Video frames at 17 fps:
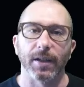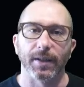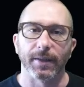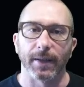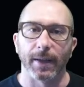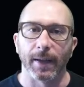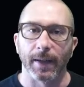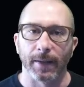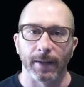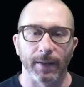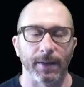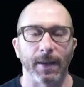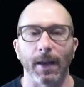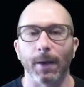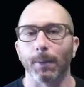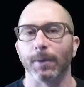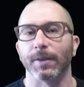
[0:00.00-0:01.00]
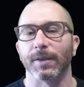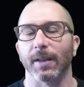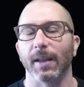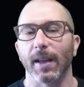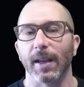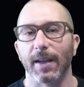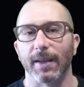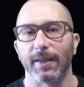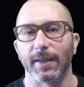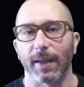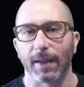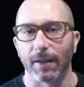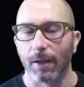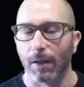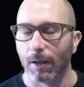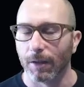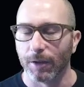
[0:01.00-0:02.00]
and that was the latest
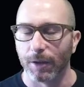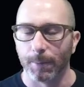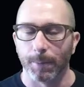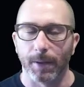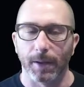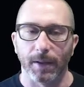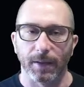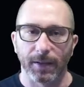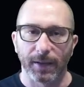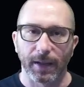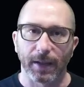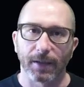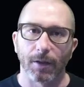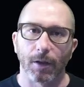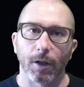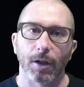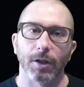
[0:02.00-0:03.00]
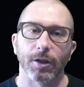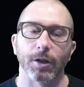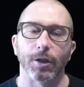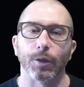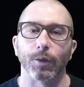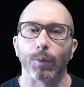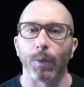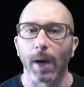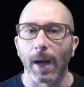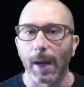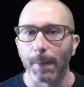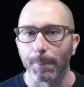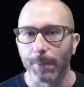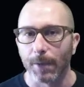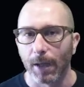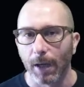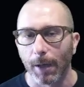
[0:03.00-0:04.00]
technology. But technology's
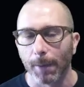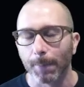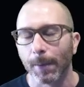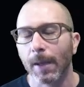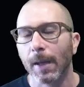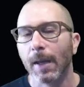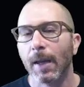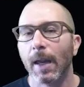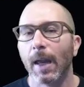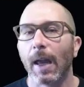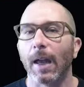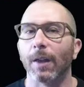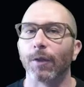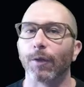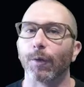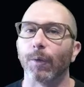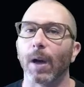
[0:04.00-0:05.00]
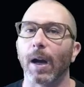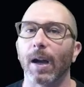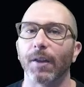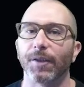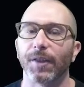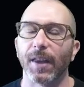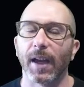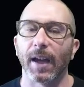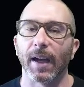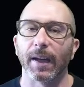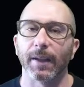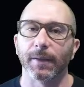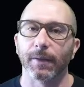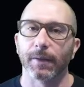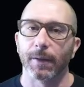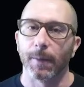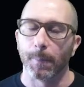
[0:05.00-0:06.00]
ramped up, and throughout that
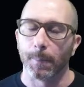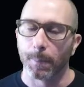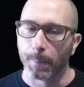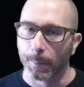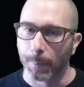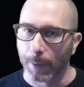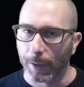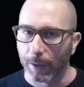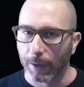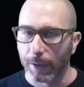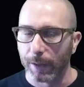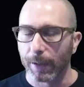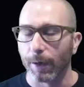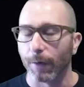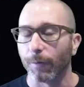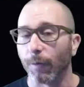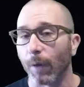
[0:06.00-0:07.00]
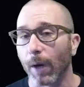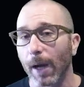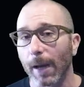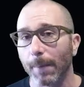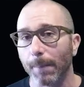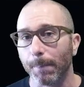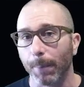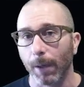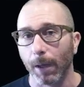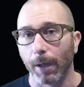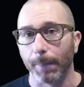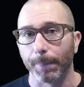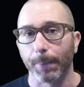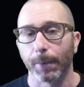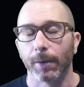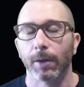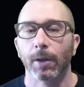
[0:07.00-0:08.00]
period of ramp up,
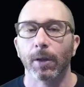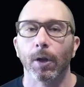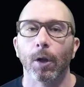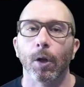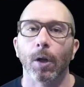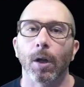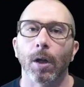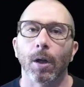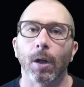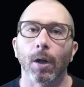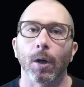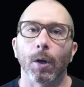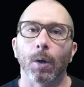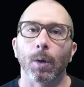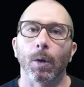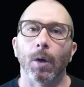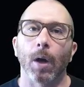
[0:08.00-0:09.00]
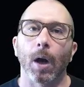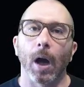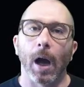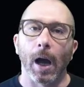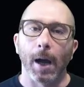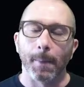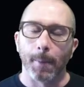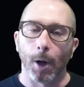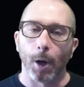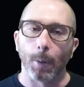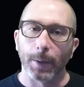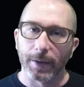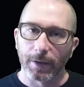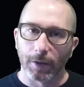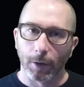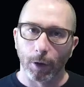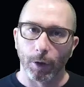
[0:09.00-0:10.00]
I'm
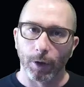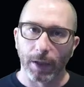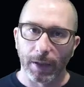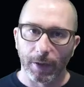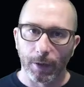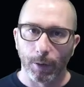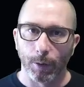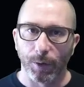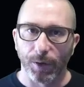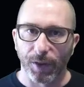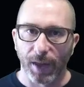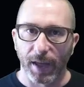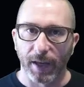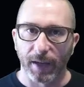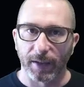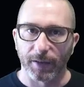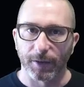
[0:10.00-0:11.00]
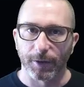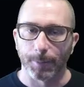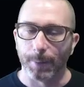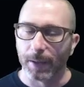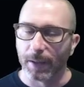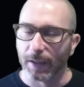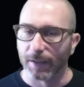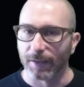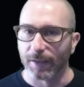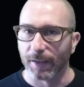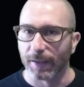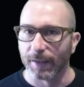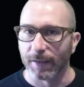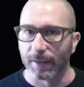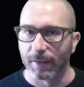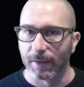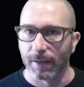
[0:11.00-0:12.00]
always learning new things because
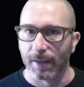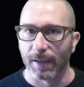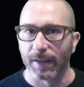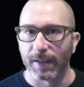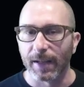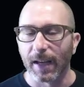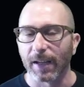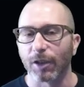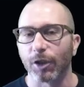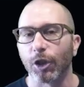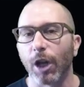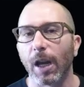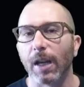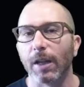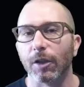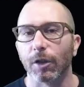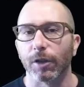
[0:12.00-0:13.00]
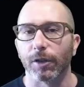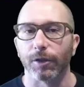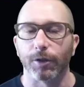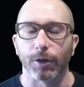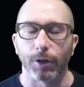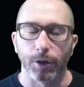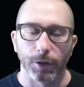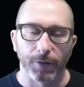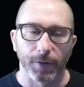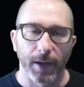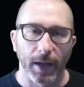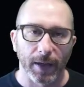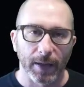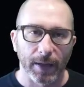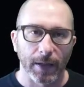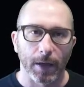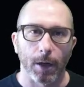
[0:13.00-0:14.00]
the tech changes. So you've got to
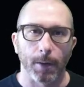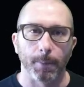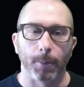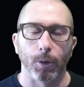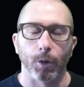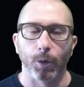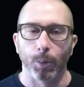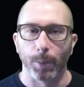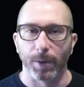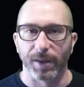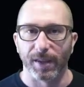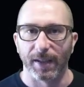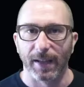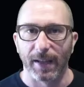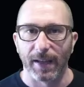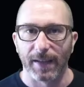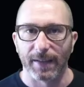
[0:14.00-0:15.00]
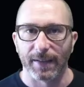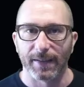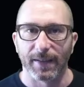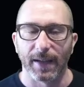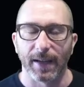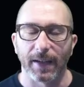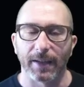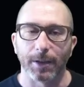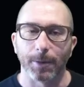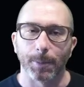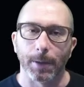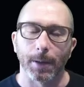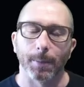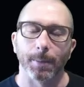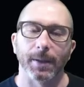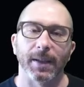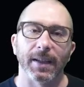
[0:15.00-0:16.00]
get on board with the latest tech to be
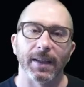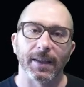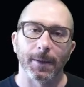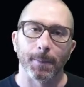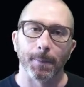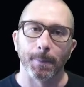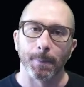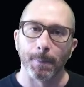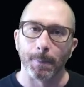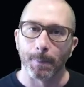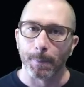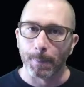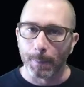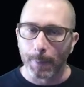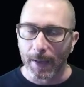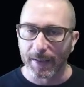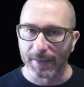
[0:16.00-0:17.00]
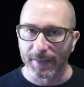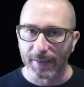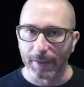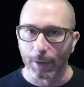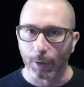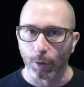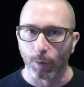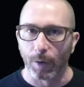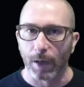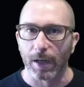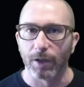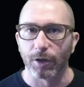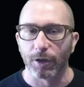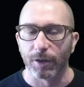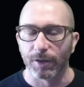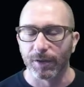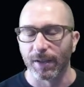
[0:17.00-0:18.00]
able to get the best
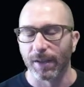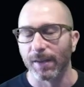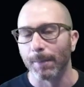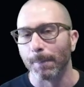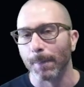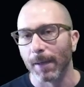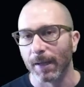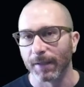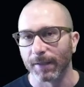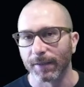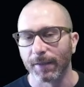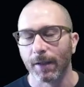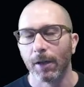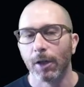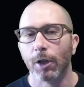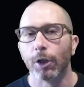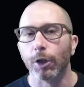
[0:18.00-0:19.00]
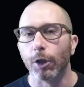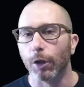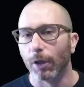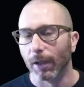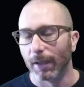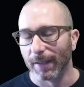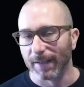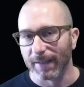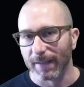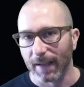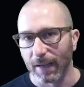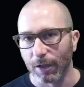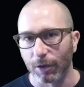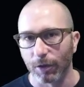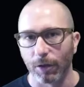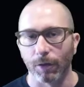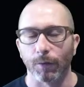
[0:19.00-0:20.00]
integrations and the best
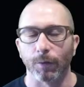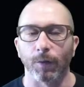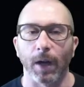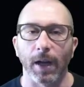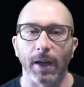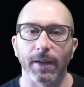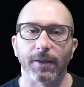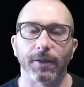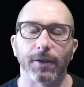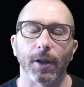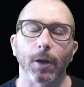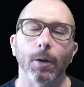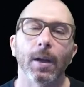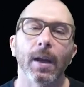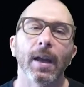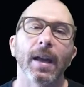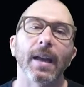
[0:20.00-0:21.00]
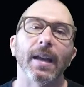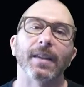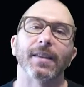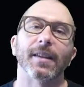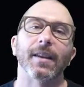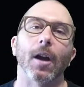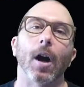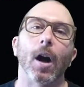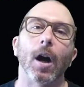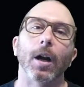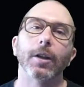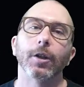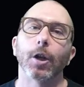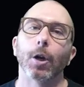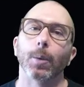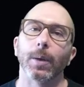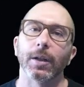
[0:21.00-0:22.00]
utilization, right? So it's an
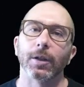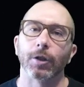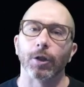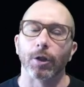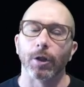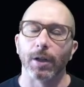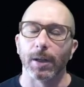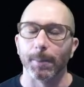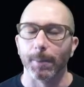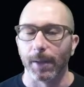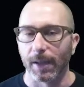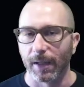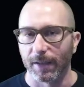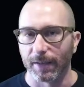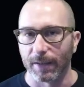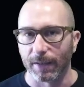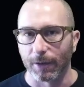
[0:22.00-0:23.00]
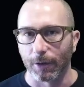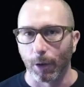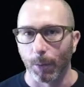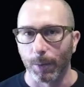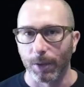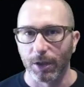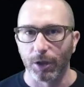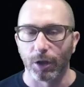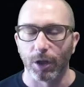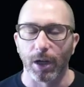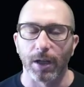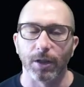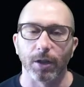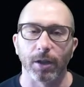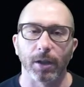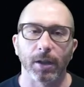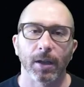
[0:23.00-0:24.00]
ongoing journey because it's always
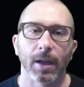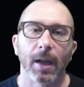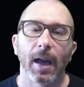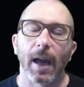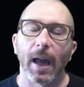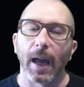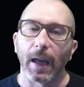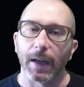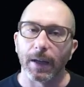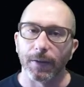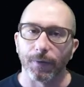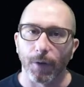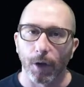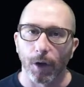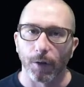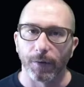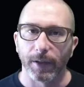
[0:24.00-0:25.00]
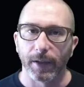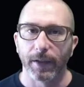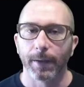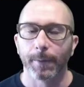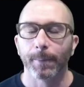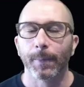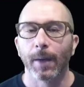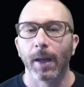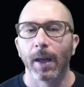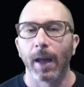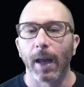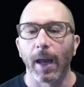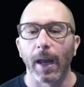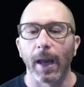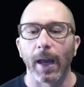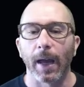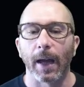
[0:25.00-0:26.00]
changing and evolving.
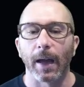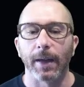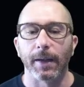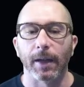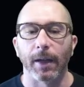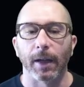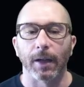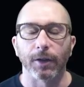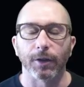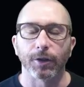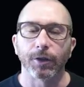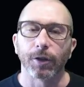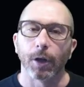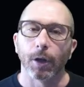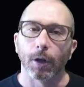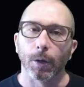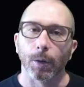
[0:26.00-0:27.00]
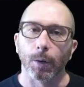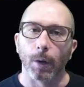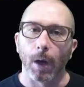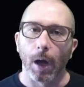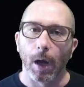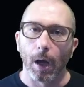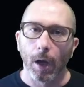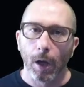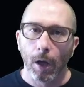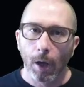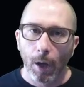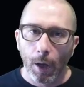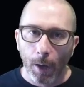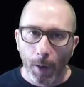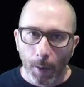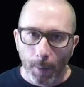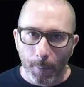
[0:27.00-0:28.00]
And so
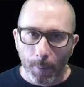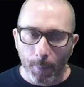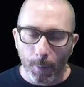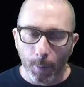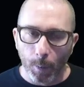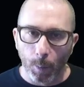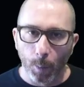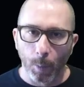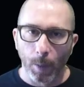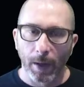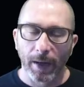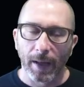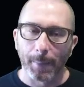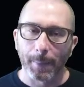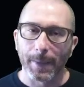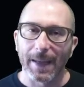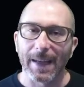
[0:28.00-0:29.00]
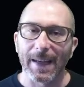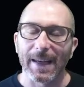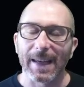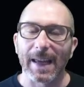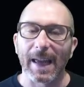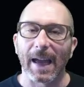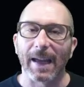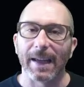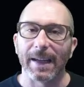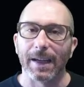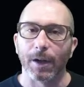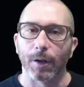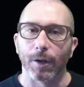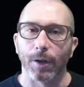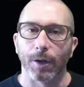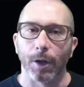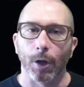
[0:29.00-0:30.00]
what I'm getting at
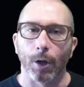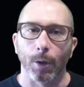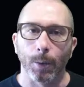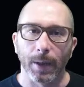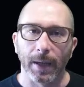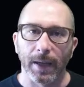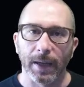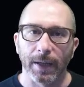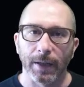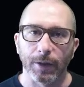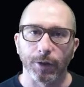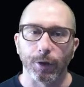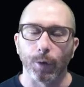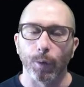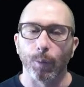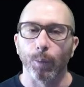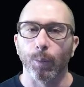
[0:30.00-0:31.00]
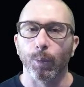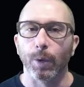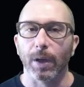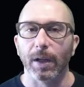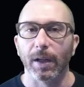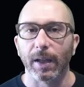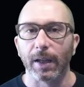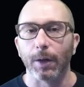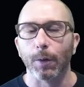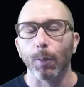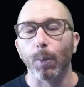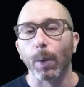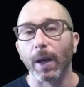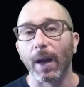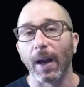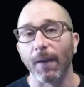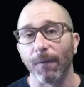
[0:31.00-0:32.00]
here, though, is really
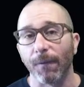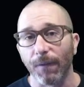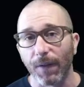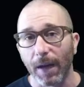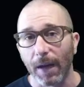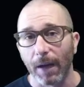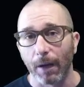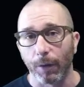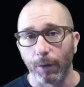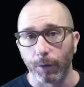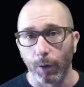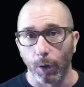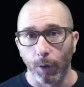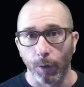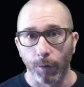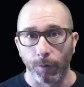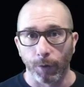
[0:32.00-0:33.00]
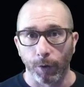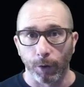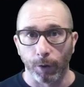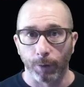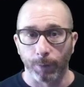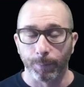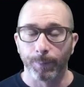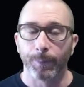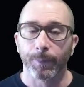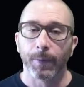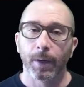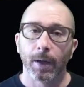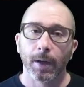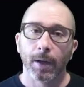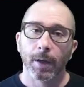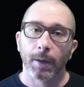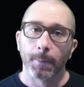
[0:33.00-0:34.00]
what I found over
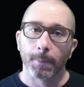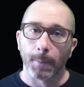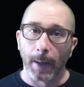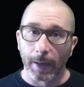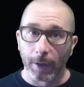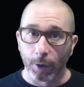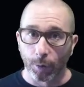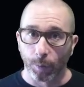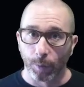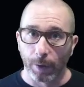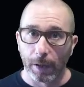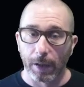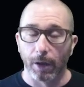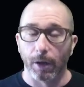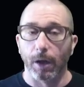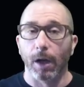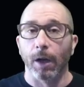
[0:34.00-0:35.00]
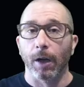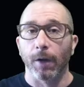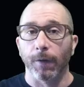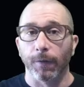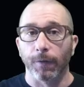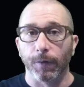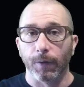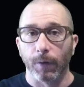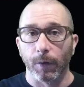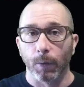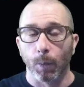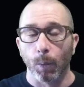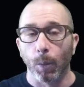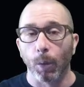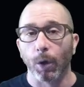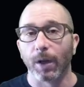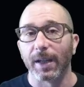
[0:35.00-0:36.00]
my career of
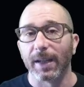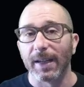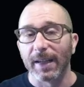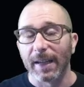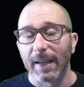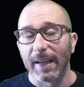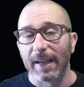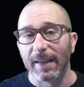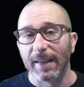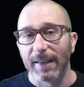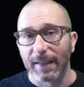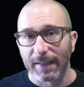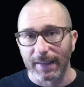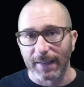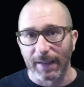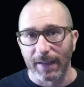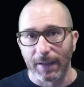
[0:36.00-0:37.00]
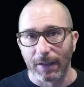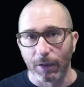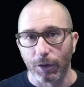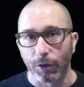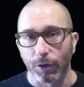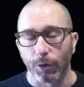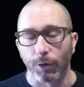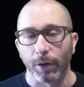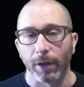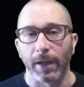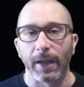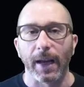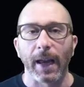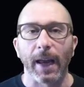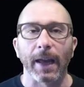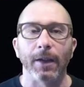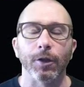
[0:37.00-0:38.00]
working in this industry
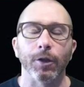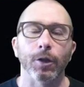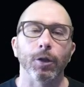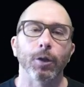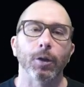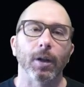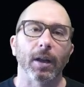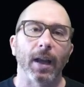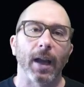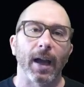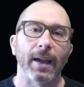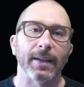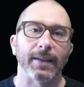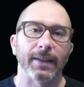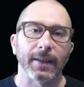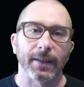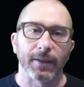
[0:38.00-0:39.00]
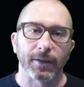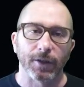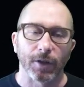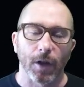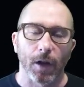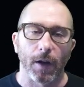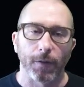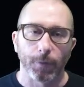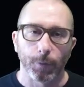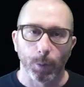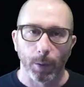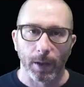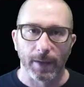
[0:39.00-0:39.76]
and utilizing software and